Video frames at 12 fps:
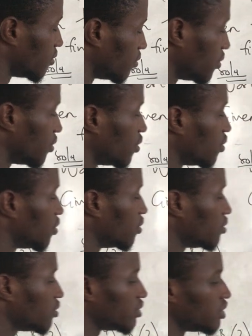
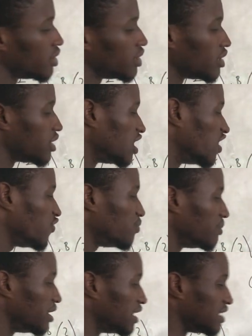will
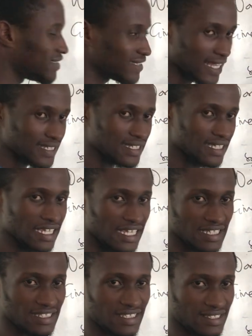give me
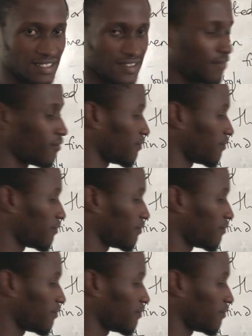38. So